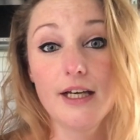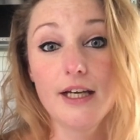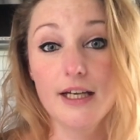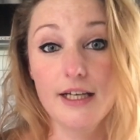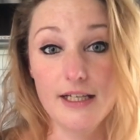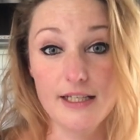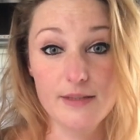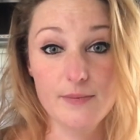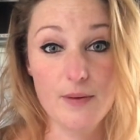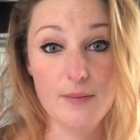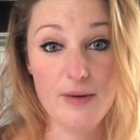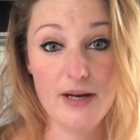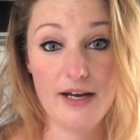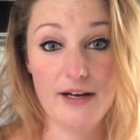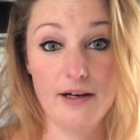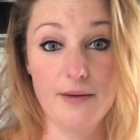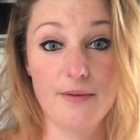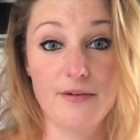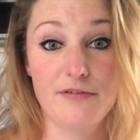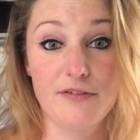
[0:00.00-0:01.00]
is my man,
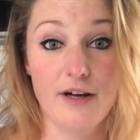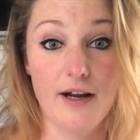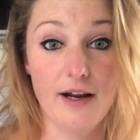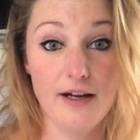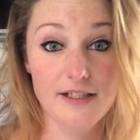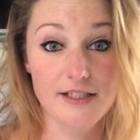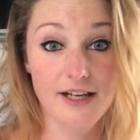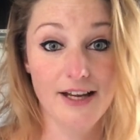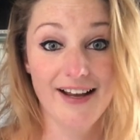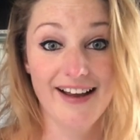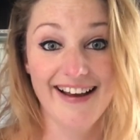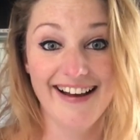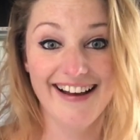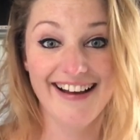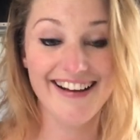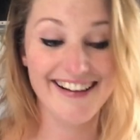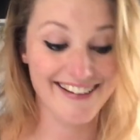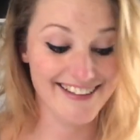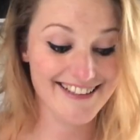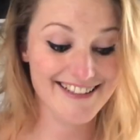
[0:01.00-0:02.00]
I'm afraid.
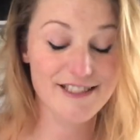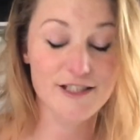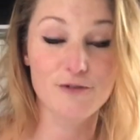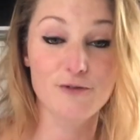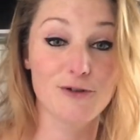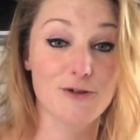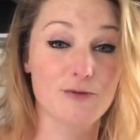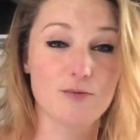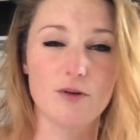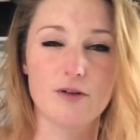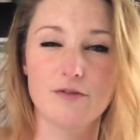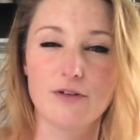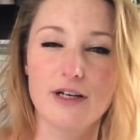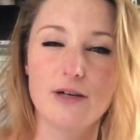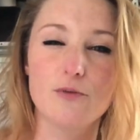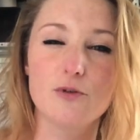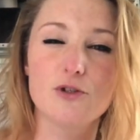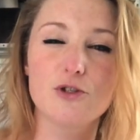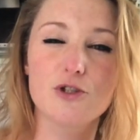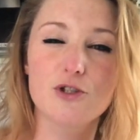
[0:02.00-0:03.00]
It's just wonderful, and it
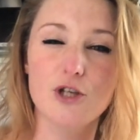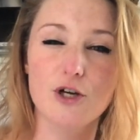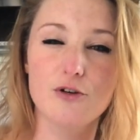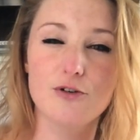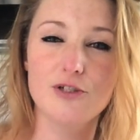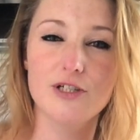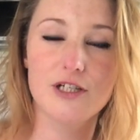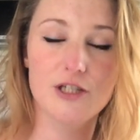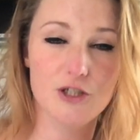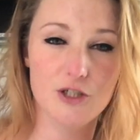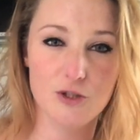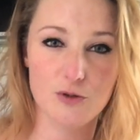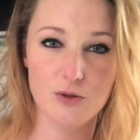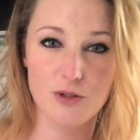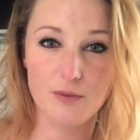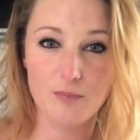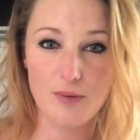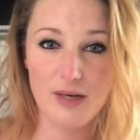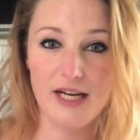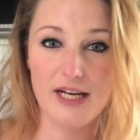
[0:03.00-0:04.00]
was so delicious with the
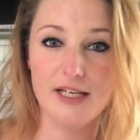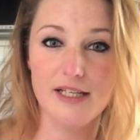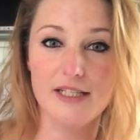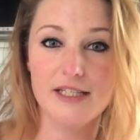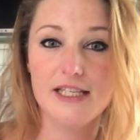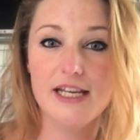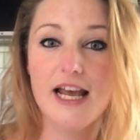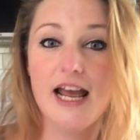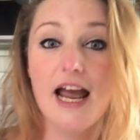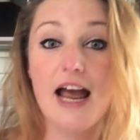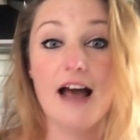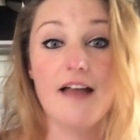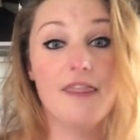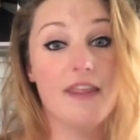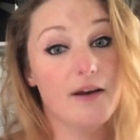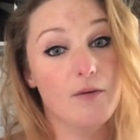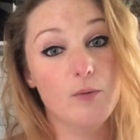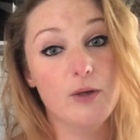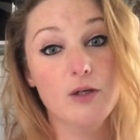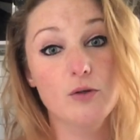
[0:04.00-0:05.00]
beans, and
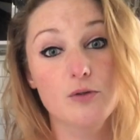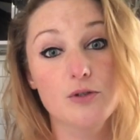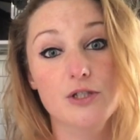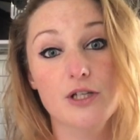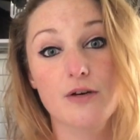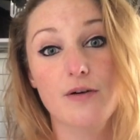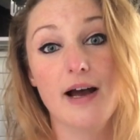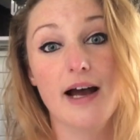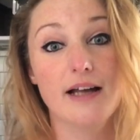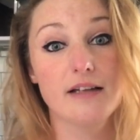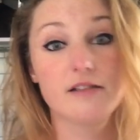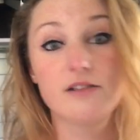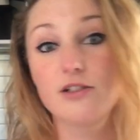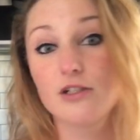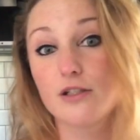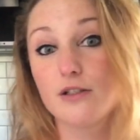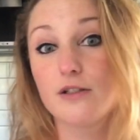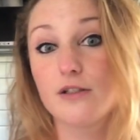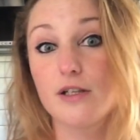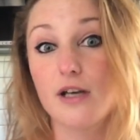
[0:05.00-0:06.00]
then we also had
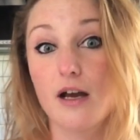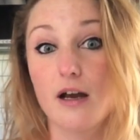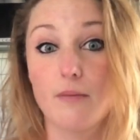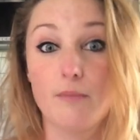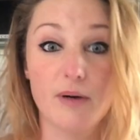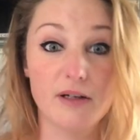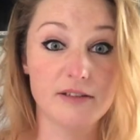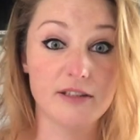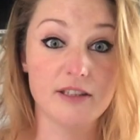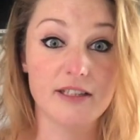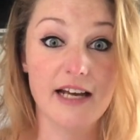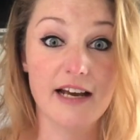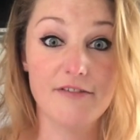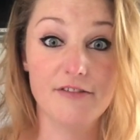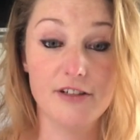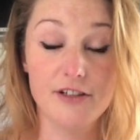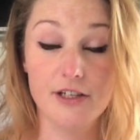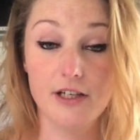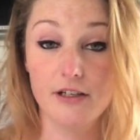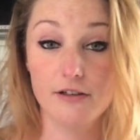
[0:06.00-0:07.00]
just buttered
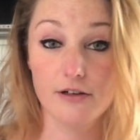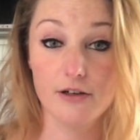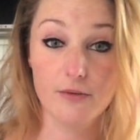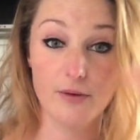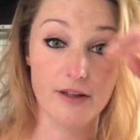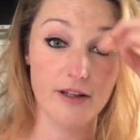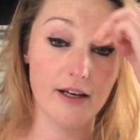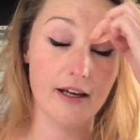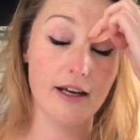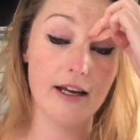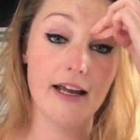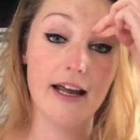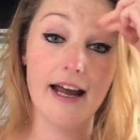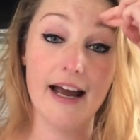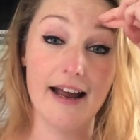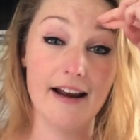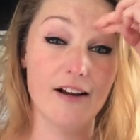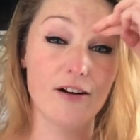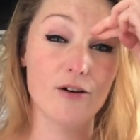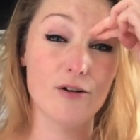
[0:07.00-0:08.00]
cavolfiore nero with it,
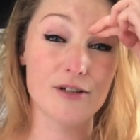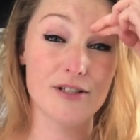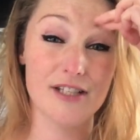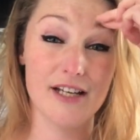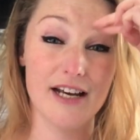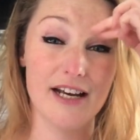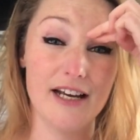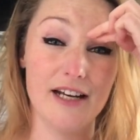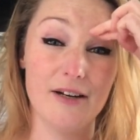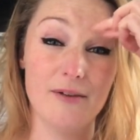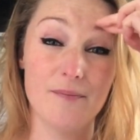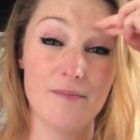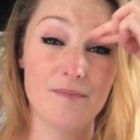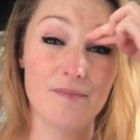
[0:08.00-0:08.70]
and I gotta say,